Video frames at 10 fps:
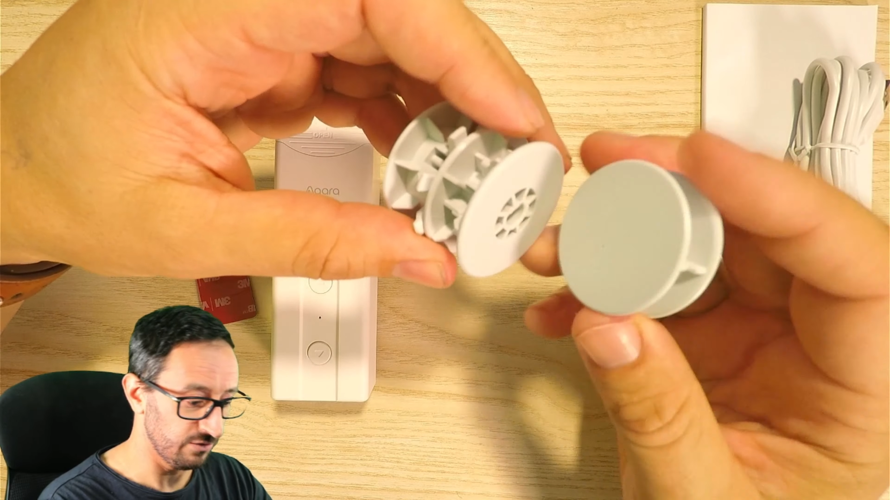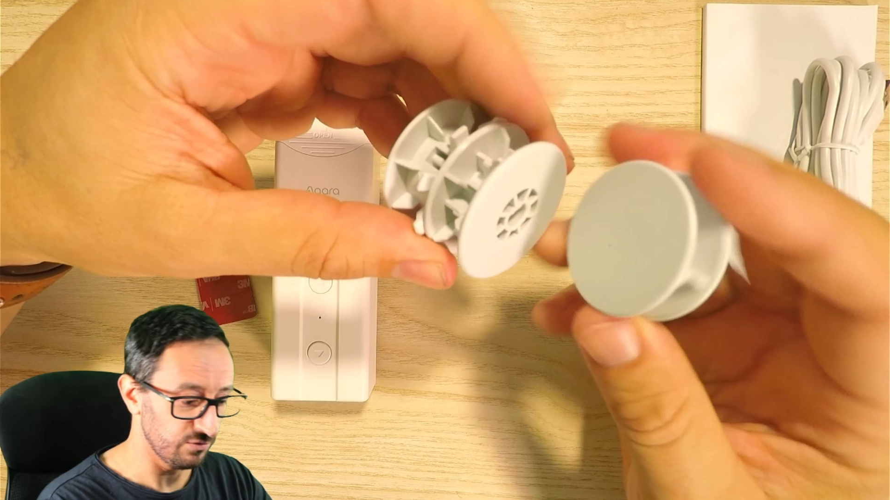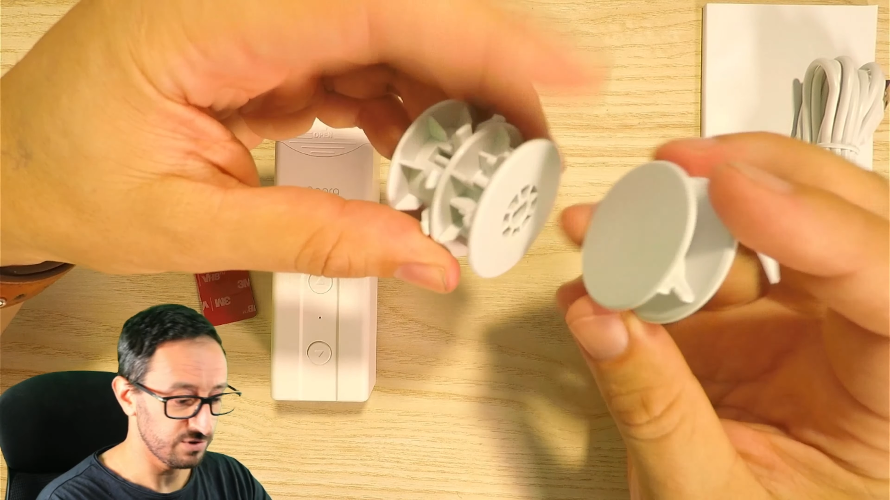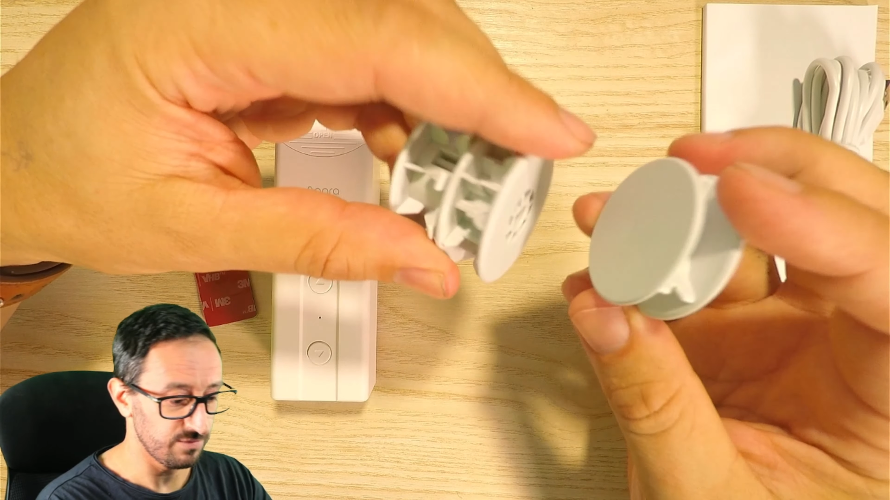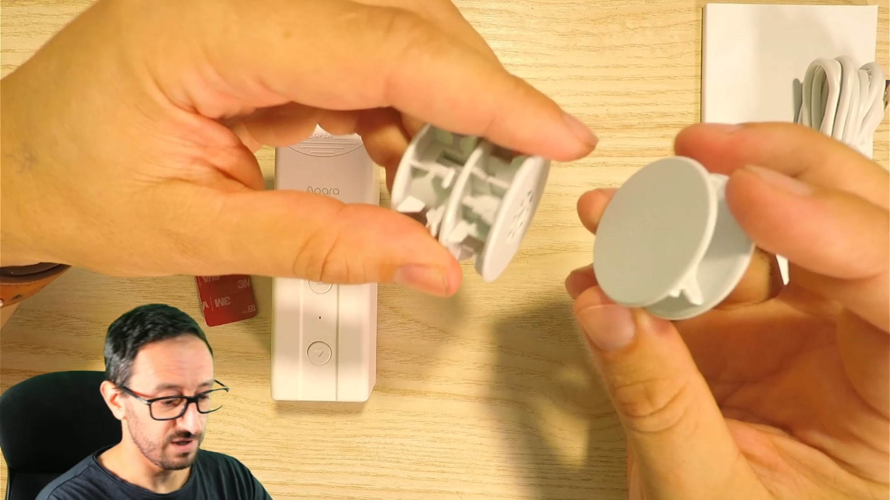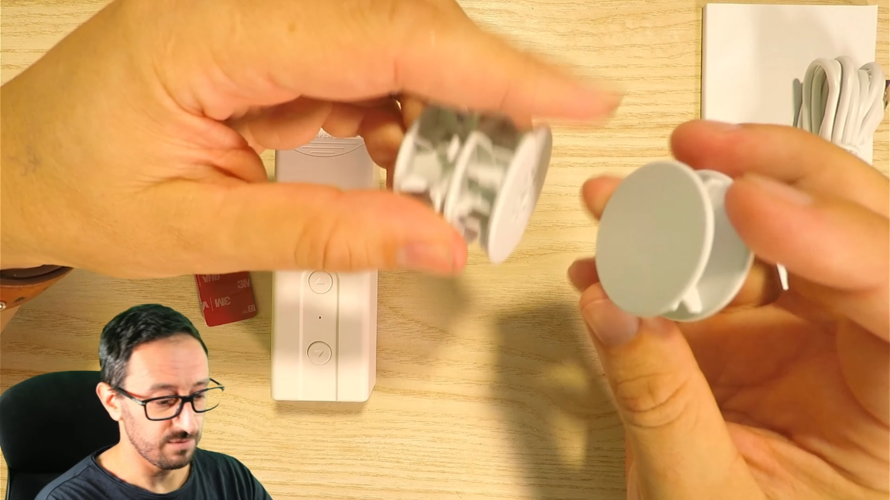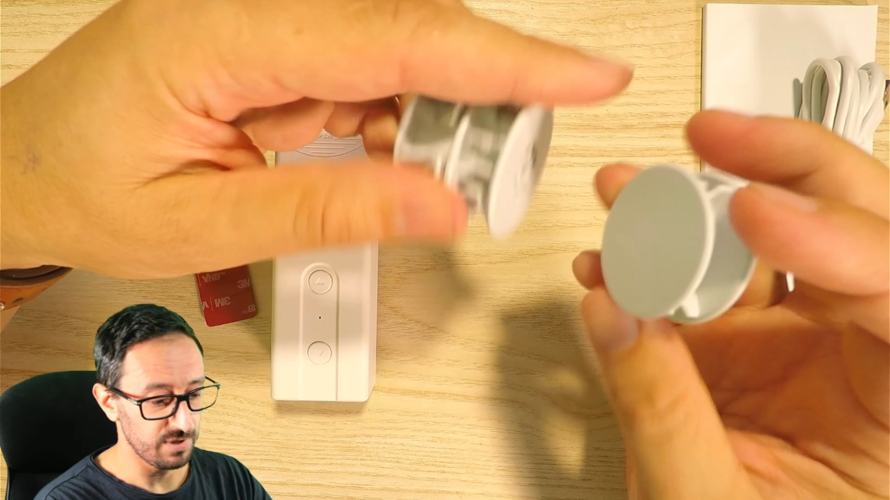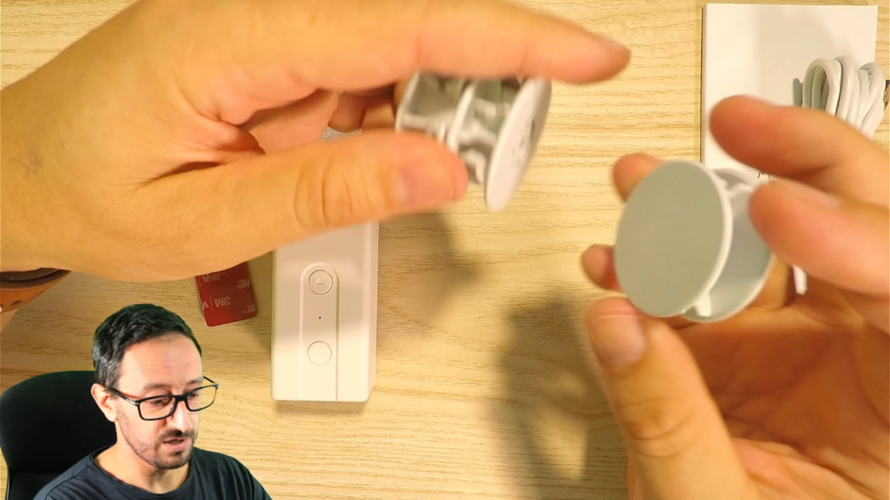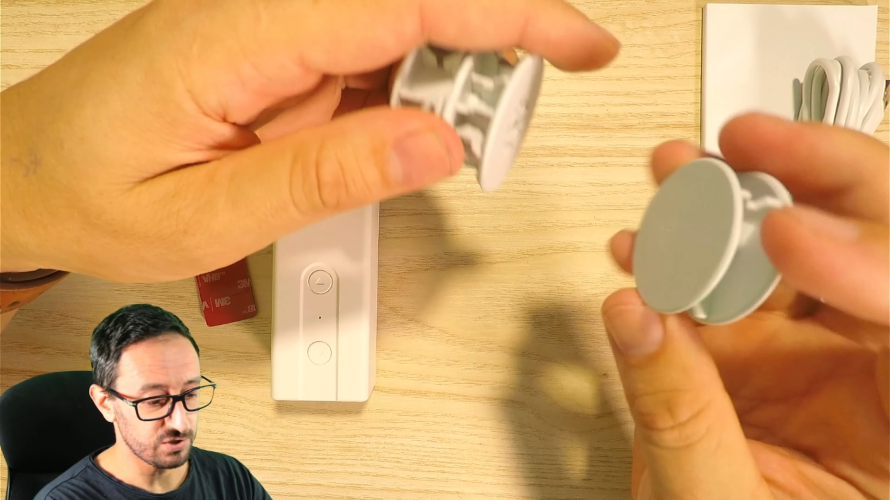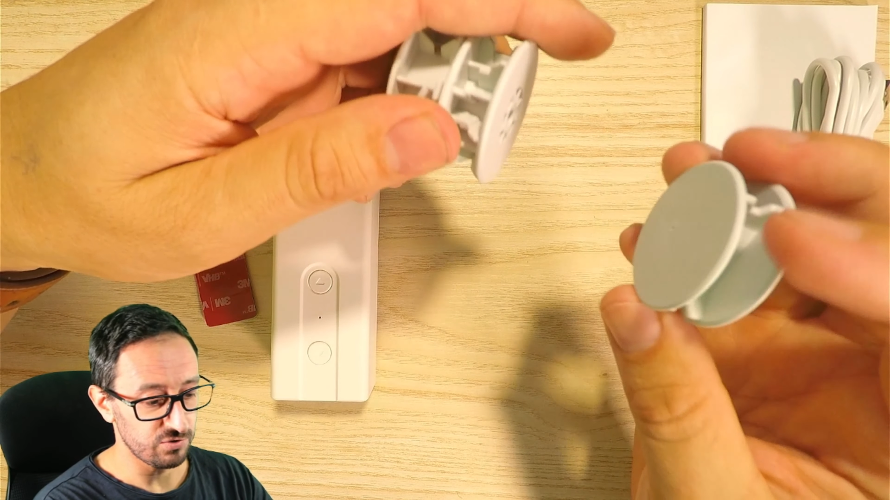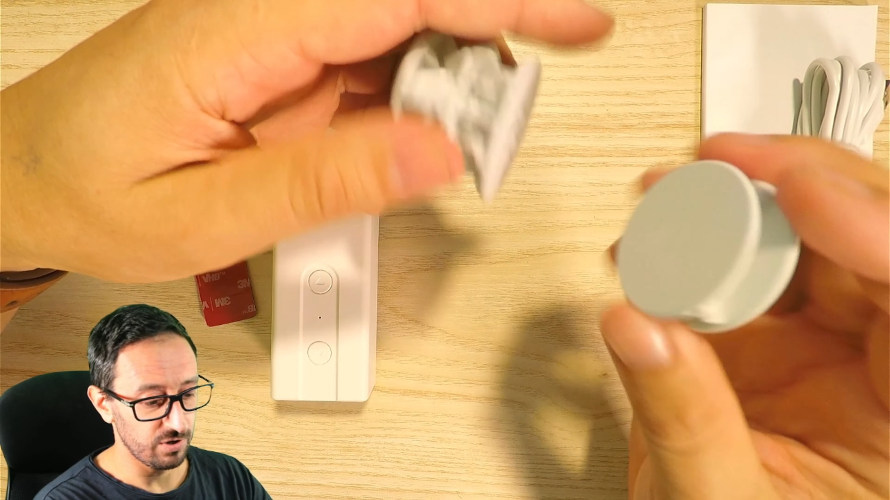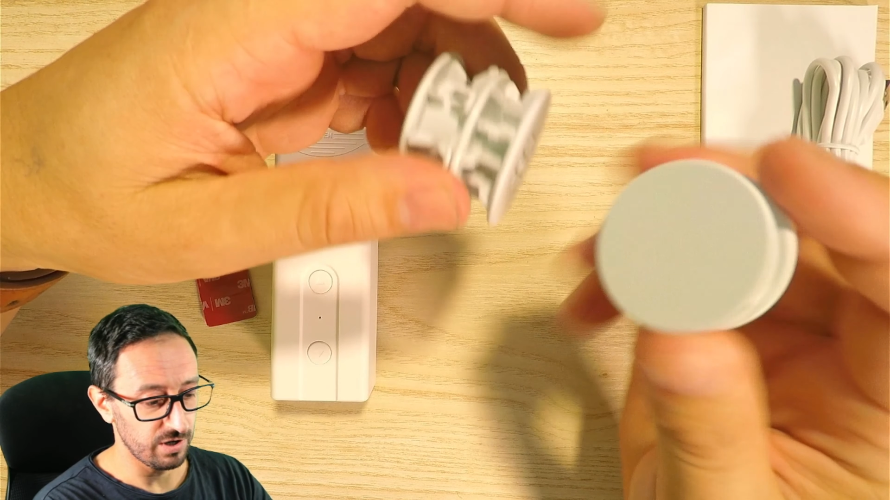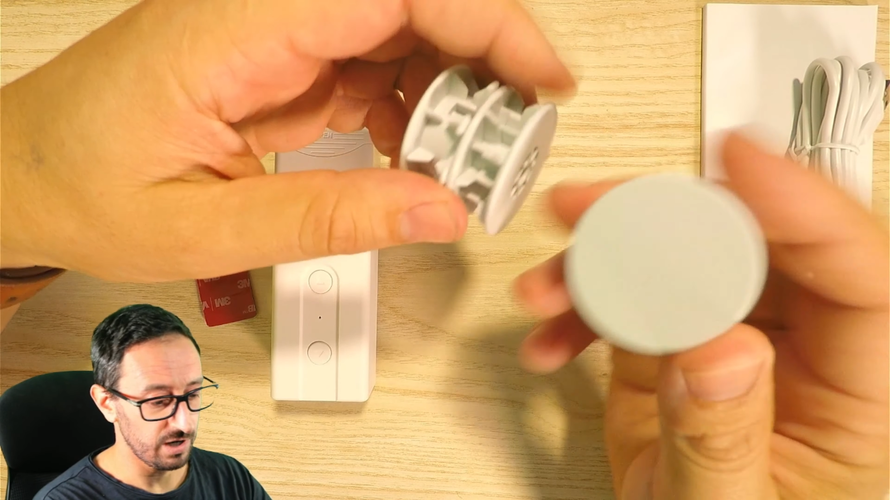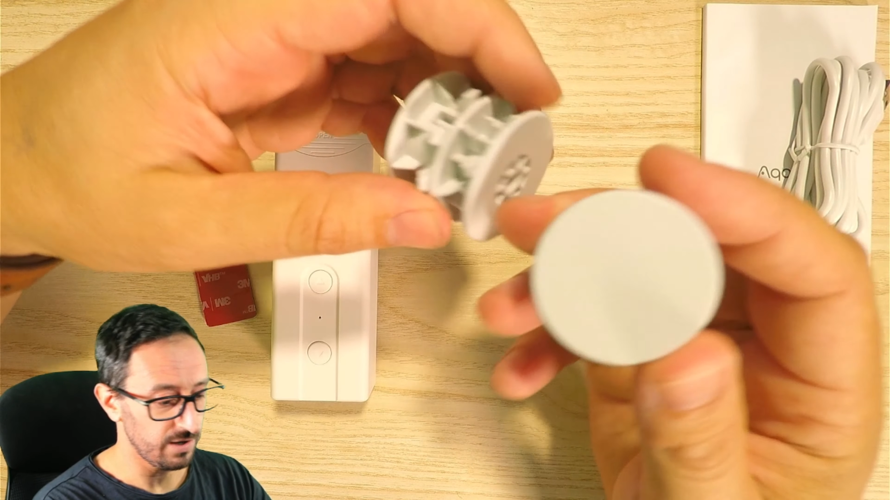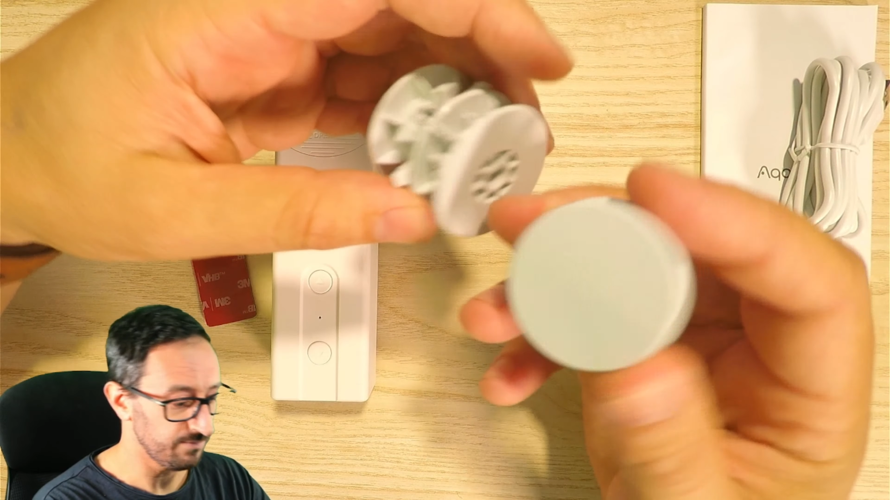or something a bit
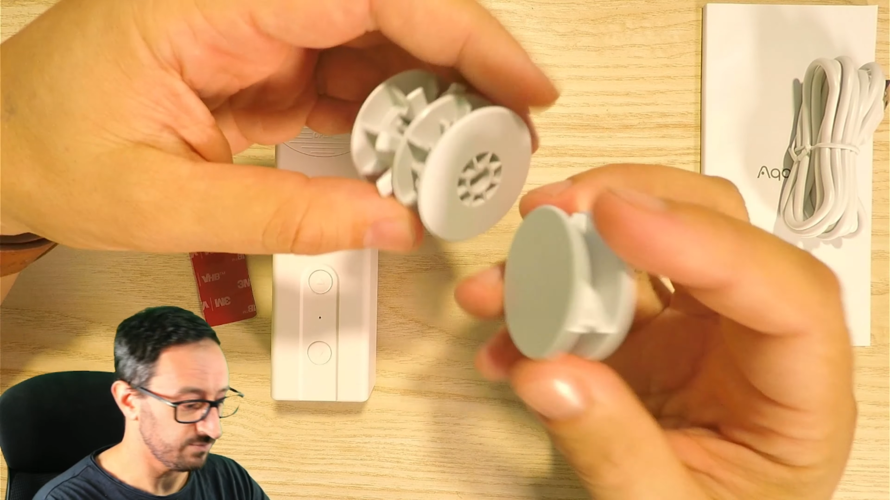stronger.